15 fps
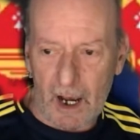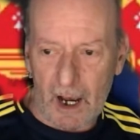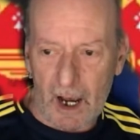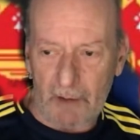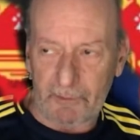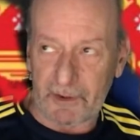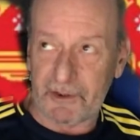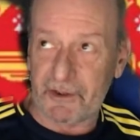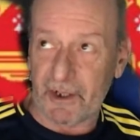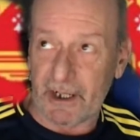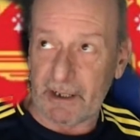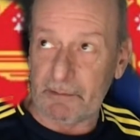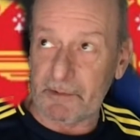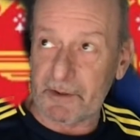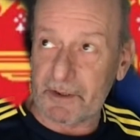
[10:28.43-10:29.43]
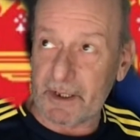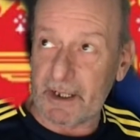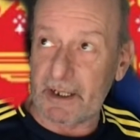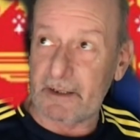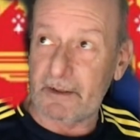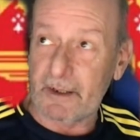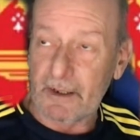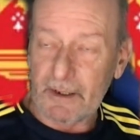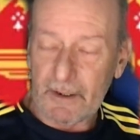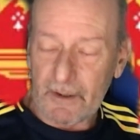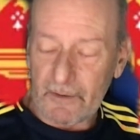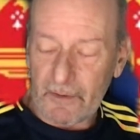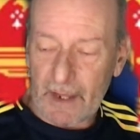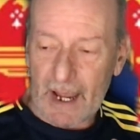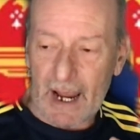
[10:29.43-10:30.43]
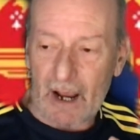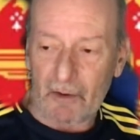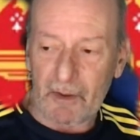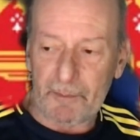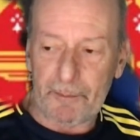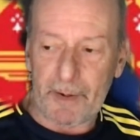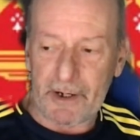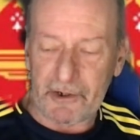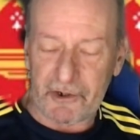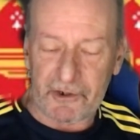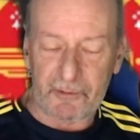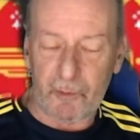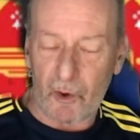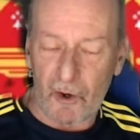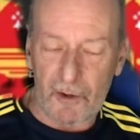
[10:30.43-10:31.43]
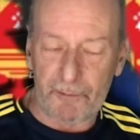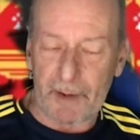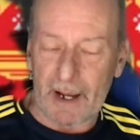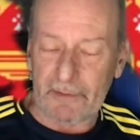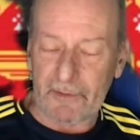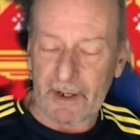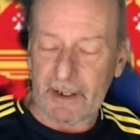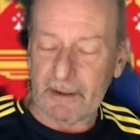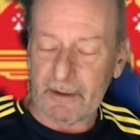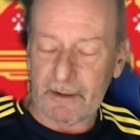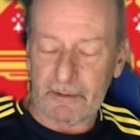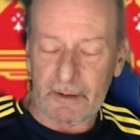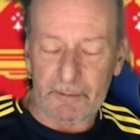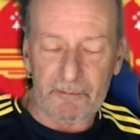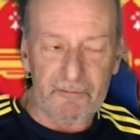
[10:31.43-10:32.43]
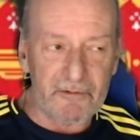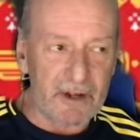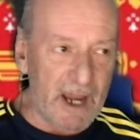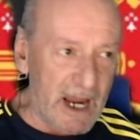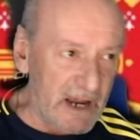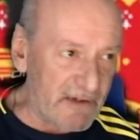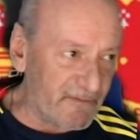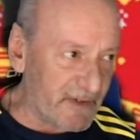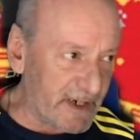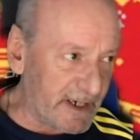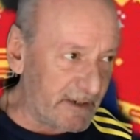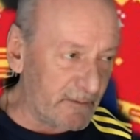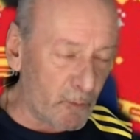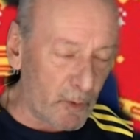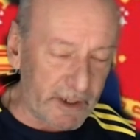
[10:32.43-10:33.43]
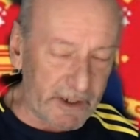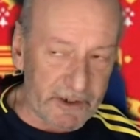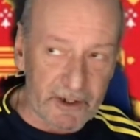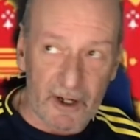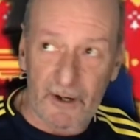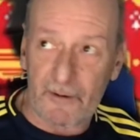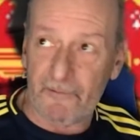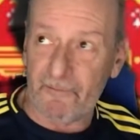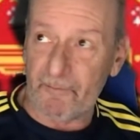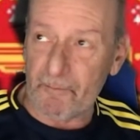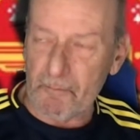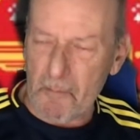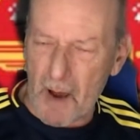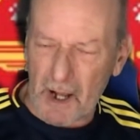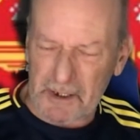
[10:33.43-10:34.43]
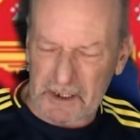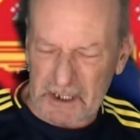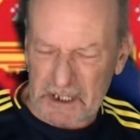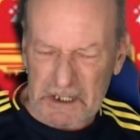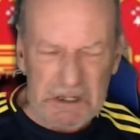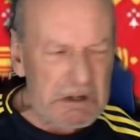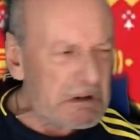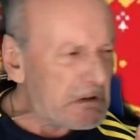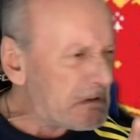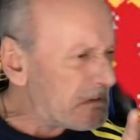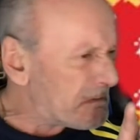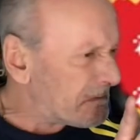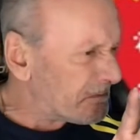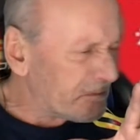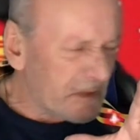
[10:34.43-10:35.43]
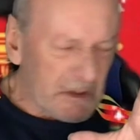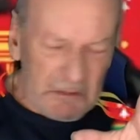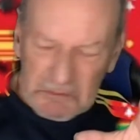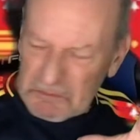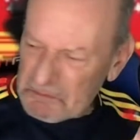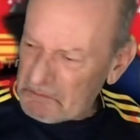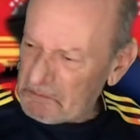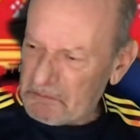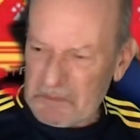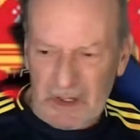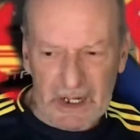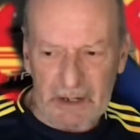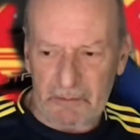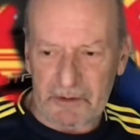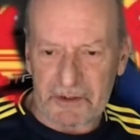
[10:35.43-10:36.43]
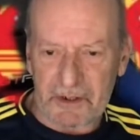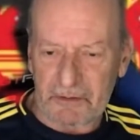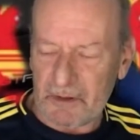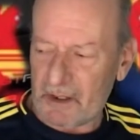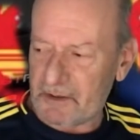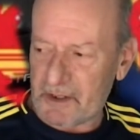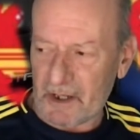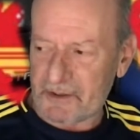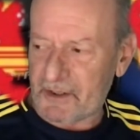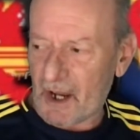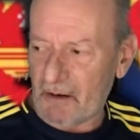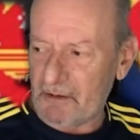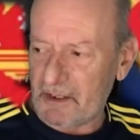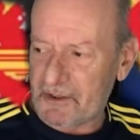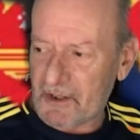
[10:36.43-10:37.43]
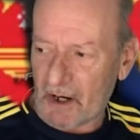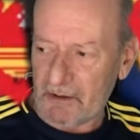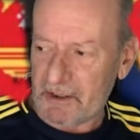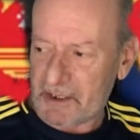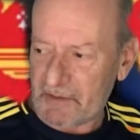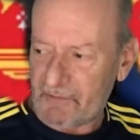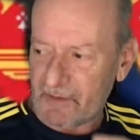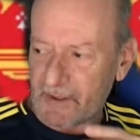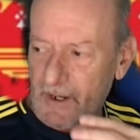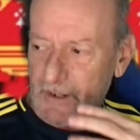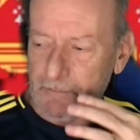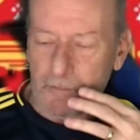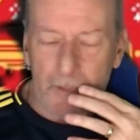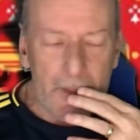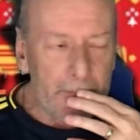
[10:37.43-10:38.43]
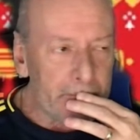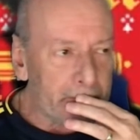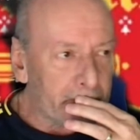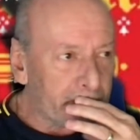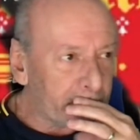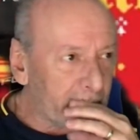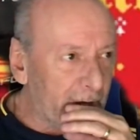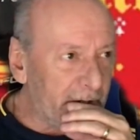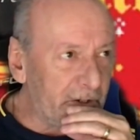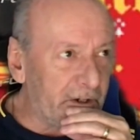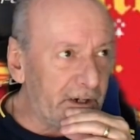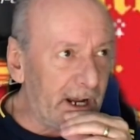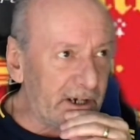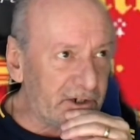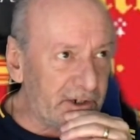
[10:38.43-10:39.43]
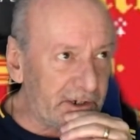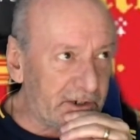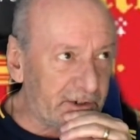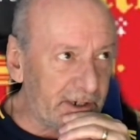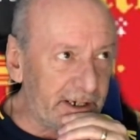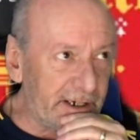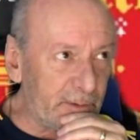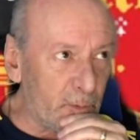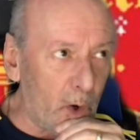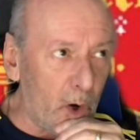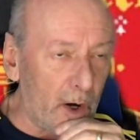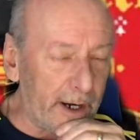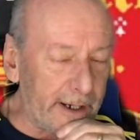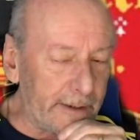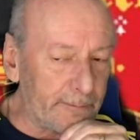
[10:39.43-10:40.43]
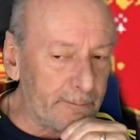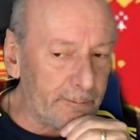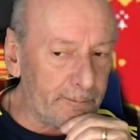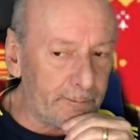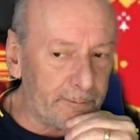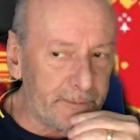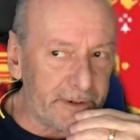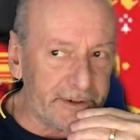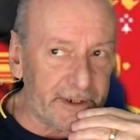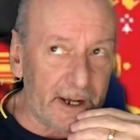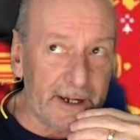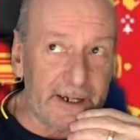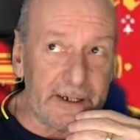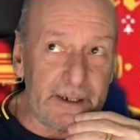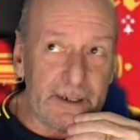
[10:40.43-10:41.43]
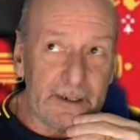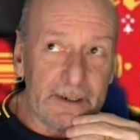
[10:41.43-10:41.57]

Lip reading: other teams, in how the pitches were back then, heavy in winter, muddy, it was a totally different game. And you can actually see why today